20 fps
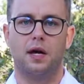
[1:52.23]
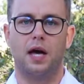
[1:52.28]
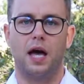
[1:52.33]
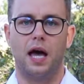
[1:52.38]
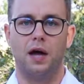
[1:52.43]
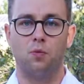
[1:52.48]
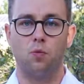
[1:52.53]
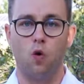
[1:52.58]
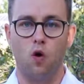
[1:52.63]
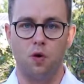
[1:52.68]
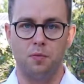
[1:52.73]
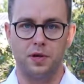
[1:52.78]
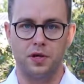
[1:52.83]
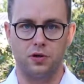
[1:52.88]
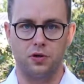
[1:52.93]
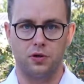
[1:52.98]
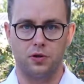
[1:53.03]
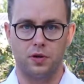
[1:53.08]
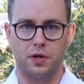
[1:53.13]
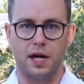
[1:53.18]
and warming
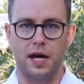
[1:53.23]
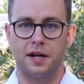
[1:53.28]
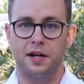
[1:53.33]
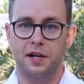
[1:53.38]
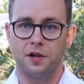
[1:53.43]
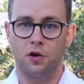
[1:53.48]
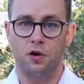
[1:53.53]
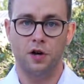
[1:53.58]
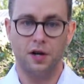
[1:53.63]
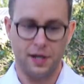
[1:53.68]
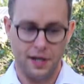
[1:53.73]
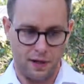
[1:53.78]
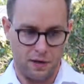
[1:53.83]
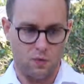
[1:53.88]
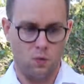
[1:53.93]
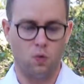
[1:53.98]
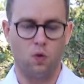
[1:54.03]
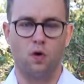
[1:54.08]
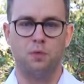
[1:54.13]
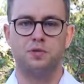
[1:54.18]
you. And it not only
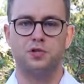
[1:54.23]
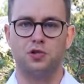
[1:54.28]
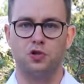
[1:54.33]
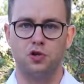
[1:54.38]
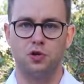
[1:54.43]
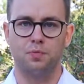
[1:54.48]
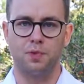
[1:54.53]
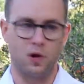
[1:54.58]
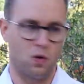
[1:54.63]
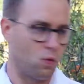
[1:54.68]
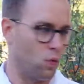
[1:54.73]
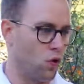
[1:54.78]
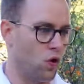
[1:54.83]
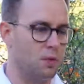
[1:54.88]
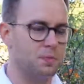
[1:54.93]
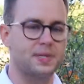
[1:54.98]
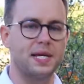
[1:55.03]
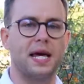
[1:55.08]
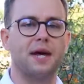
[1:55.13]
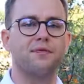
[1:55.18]
warms you, but it
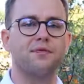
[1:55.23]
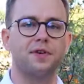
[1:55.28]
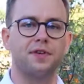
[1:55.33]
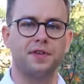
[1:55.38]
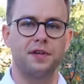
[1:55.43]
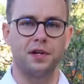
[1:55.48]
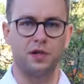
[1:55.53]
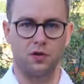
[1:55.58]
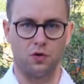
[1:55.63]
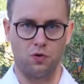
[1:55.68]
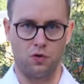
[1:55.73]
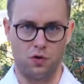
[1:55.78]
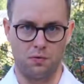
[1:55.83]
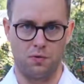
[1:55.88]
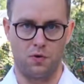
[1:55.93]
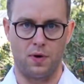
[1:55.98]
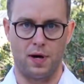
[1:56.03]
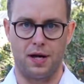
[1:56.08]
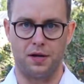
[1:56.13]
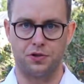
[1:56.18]
warms everything in the room
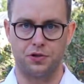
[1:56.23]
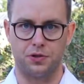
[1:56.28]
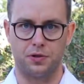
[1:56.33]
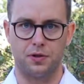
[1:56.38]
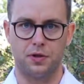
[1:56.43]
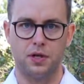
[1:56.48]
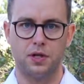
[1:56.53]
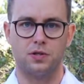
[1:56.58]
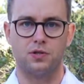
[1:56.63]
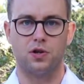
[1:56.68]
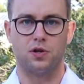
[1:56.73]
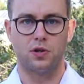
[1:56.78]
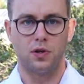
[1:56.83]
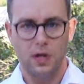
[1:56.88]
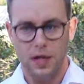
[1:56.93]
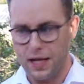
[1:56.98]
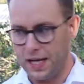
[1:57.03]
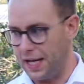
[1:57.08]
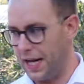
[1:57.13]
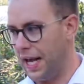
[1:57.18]
around you. So
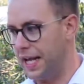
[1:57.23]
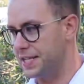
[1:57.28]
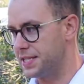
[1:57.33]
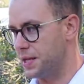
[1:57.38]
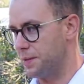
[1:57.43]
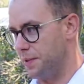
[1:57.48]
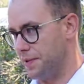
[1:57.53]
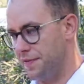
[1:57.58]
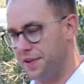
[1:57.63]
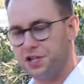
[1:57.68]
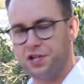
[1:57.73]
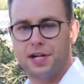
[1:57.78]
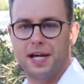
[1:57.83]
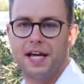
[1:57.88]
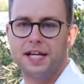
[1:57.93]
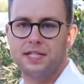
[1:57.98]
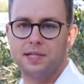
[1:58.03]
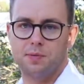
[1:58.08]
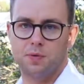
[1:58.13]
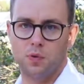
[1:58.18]
it eventually
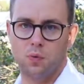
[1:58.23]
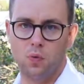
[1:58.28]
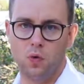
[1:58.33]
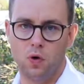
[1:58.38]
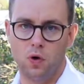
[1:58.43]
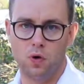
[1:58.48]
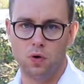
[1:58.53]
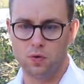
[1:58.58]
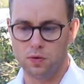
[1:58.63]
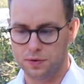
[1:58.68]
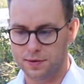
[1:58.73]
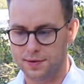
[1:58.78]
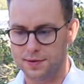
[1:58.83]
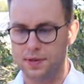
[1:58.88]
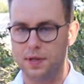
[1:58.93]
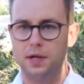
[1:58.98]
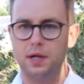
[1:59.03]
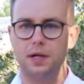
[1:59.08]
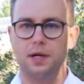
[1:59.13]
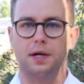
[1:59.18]
heats up the walls,
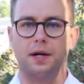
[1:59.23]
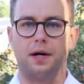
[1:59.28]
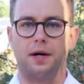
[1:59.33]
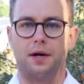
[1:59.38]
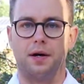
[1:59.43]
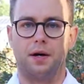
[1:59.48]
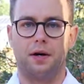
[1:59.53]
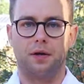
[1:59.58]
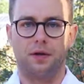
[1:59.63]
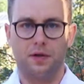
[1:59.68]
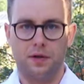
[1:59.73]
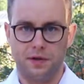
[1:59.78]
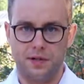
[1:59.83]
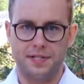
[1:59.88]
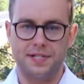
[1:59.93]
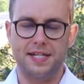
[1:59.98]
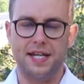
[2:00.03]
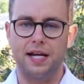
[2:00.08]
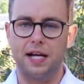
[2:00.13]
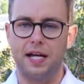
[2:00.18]
the
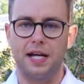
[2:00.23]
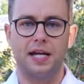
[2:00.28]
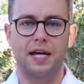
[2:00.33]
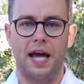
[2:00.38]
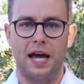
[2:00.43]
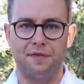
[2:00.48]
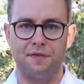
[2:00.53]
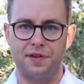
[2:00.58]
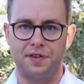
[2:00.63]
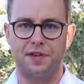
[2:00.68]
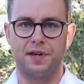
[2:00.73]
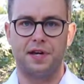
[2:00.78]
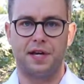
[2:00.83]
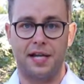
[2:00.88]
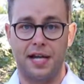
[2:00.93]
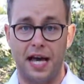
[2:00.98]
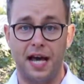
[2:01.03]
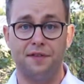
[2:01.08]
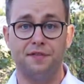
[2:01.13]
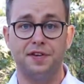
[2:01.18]
ceiling, everything,
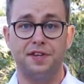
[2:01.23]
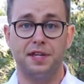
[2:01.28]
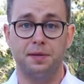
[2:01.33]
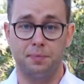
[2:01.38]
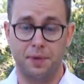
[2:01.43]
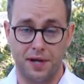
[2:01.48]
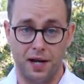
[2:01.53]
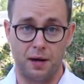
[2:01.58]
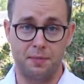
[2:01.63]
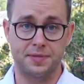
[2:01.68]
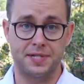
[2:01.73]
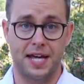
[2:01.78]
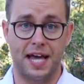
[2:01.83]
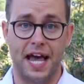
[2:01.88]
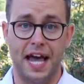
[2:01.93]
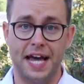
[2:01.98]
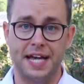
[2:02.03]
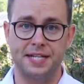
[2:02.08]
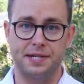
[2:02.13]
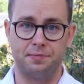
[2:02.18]
and everything becomes a
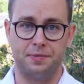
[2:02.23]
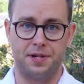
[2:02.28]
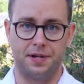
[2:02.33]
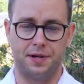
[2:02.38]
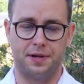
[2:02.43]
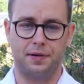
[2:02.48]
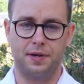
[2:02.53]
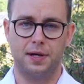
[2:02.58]
heat emitter.